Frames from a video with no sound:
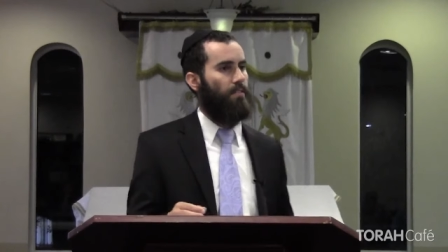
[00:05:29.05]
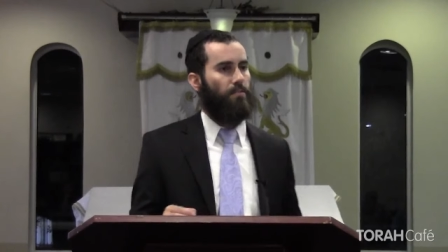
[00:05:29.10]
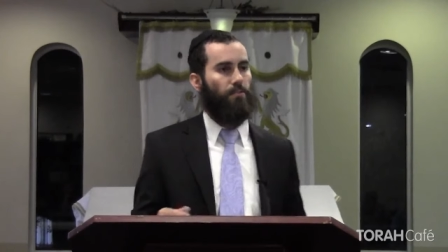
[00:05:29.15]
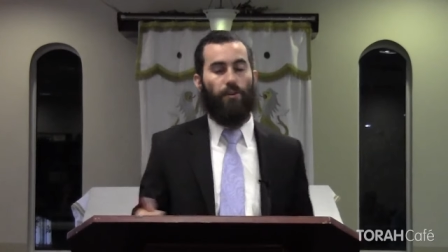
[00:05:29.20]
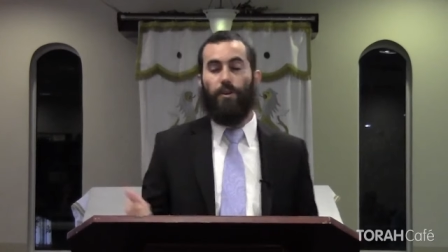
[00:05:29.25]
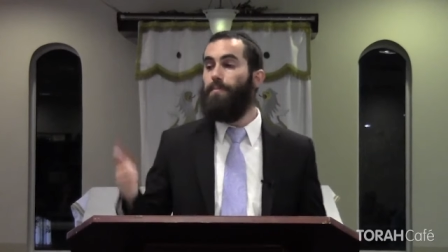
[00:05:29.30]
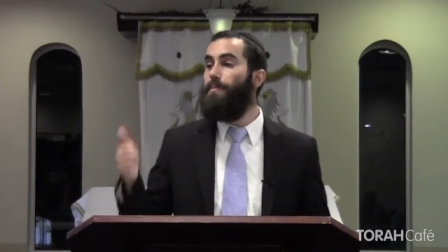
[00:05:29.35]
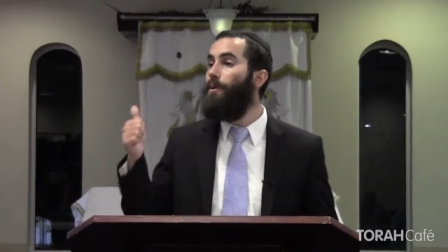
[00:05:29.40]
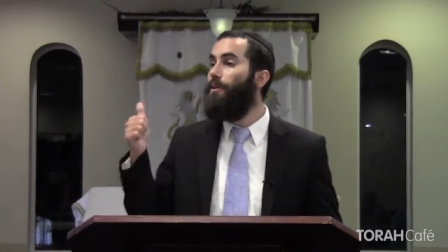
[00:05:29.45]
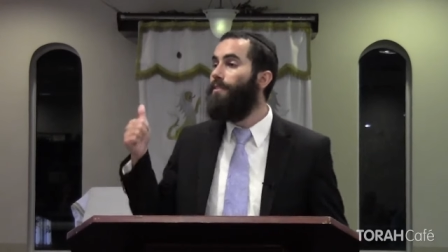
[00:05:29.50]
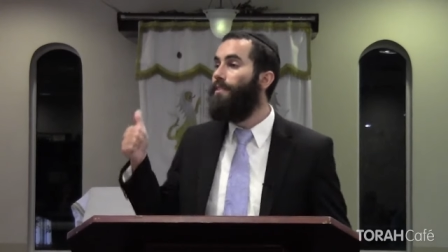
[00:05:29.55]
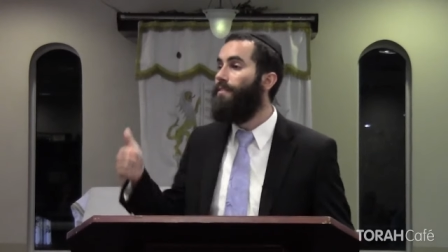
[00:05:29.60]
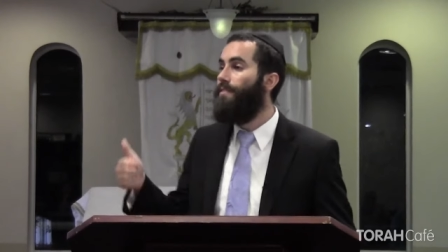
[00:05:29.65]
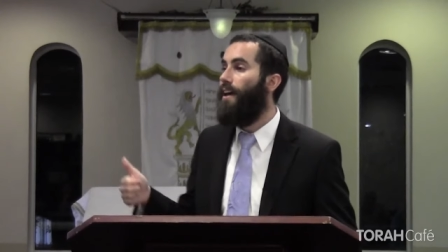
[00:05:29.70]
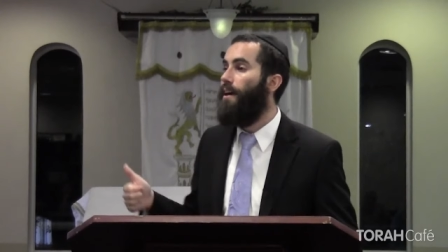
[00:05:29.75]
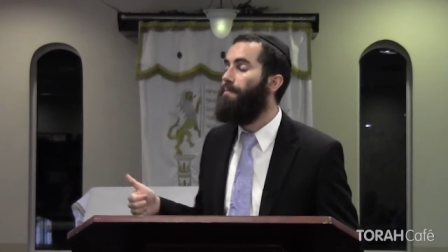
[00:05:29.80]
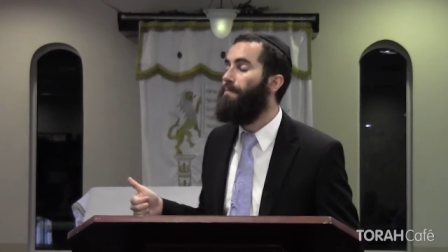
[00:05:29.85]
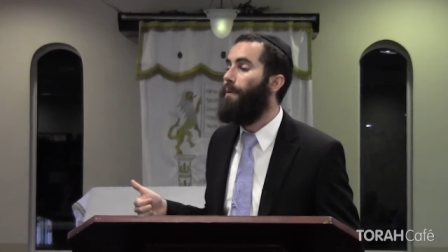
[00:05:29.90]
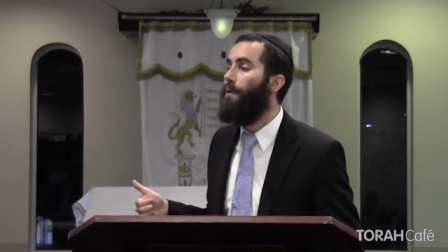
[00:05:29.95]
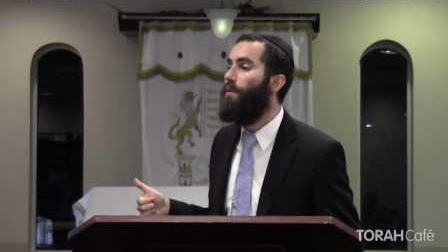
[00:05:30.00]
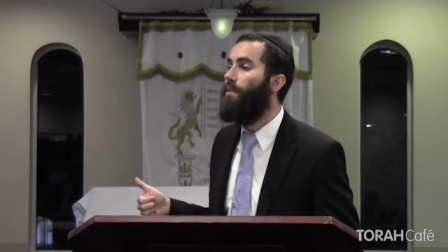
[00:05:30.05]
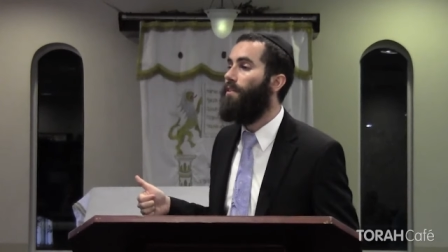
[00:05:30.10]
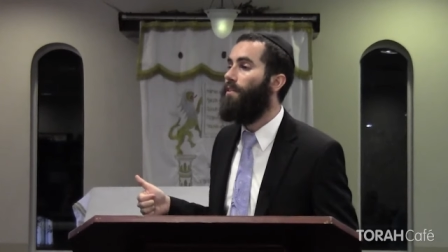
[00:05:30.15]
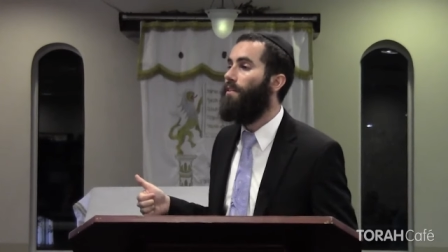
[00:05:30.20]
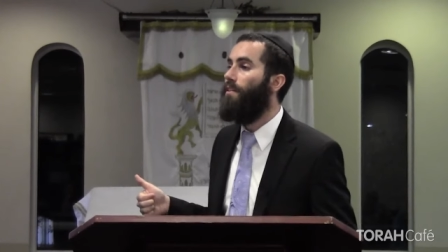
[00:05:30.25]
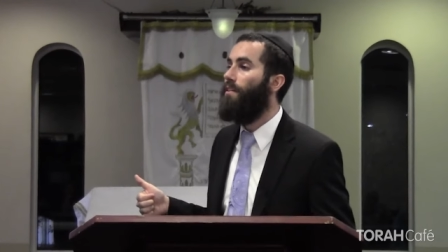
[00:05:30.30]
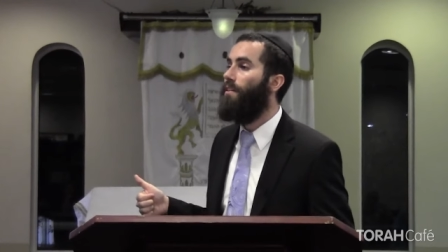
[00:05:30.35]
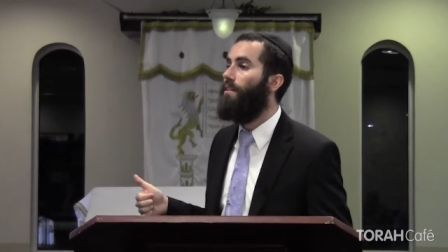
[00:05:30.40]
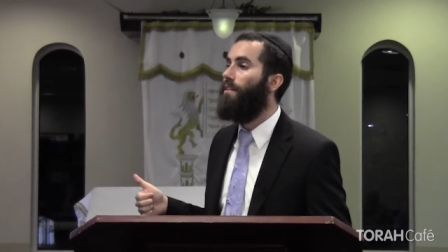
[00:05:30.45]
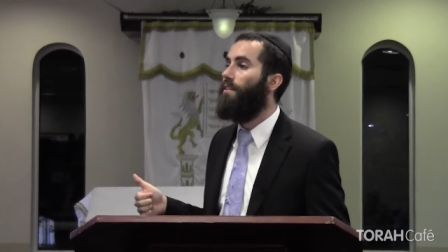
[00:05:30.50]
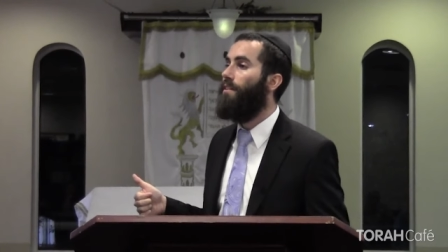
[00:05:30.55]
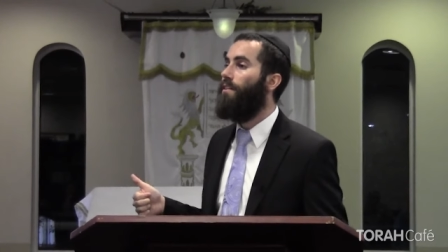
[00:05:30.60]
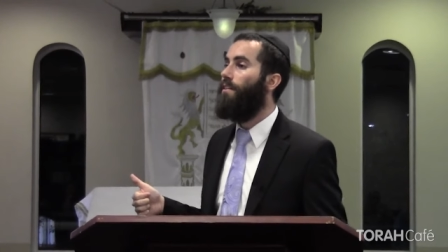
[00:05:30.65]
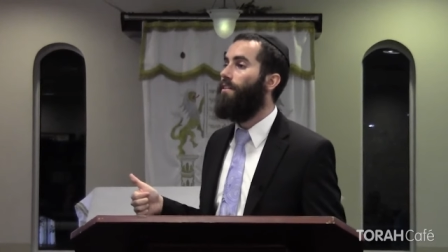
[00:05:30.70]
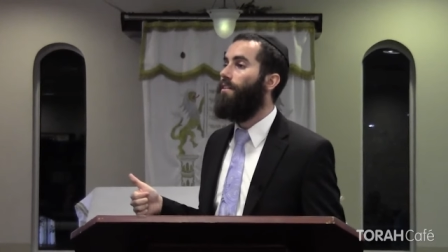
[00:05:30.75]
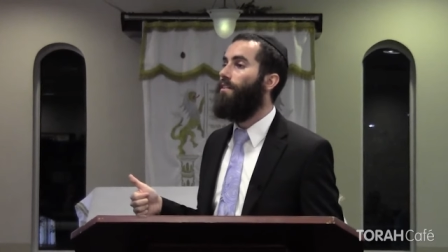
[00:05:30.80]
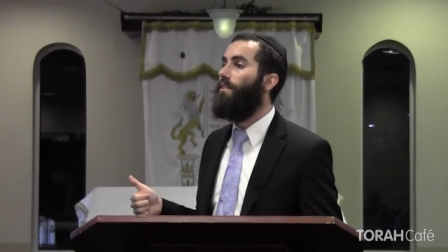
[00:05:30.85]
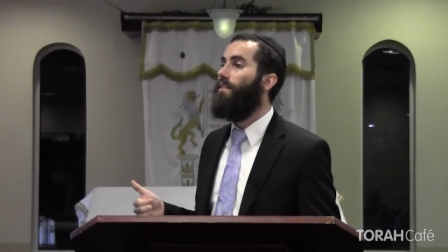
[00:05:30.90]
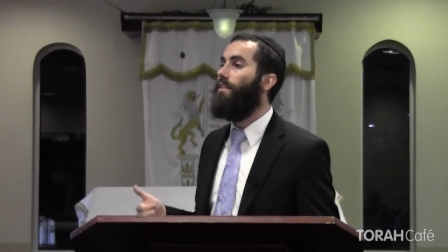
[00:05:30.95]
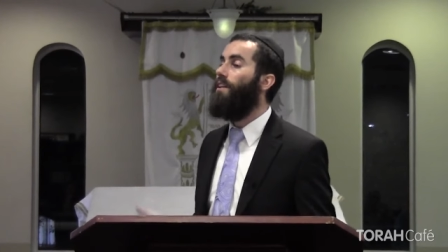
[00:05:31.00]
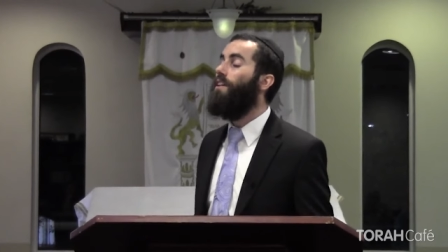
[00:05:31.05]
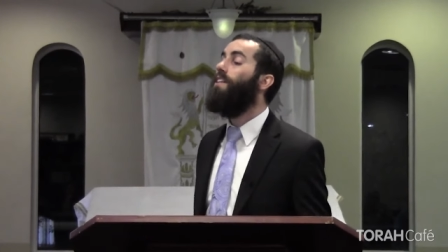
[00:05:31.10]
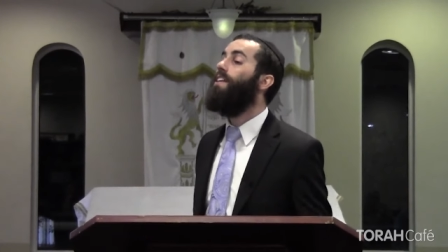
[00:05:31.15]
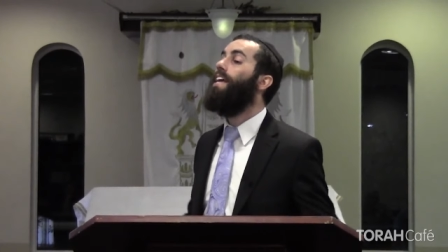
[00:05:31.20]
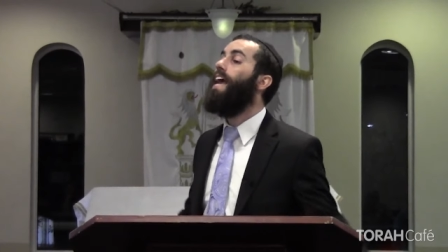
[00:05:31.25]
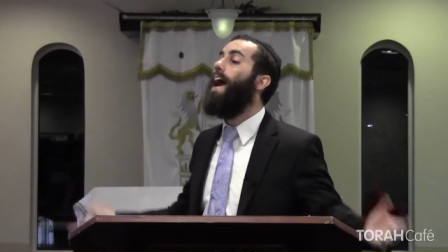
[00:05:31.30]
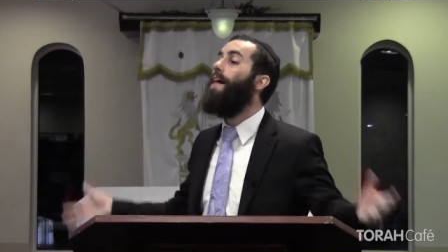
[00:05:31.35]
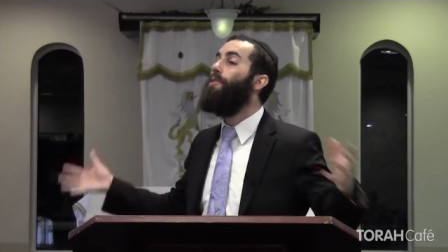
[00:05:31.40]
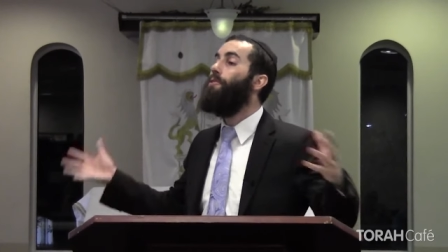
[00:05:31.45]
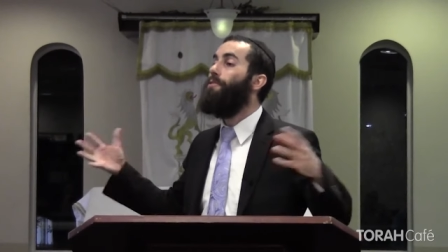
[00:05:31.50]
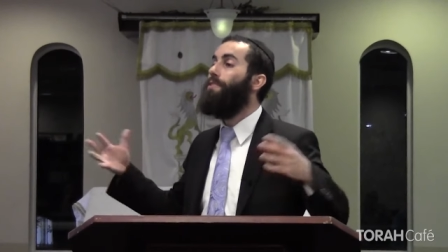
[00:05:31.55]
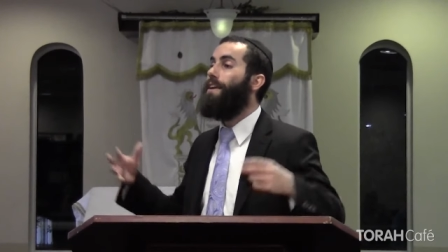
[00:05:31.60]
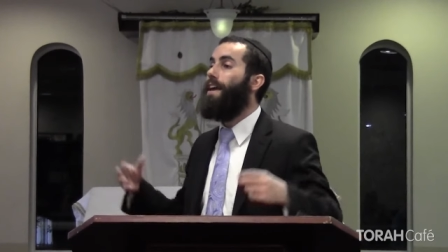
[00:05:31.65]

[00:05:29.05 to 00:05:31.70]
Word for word: Rebuild the temple, ingather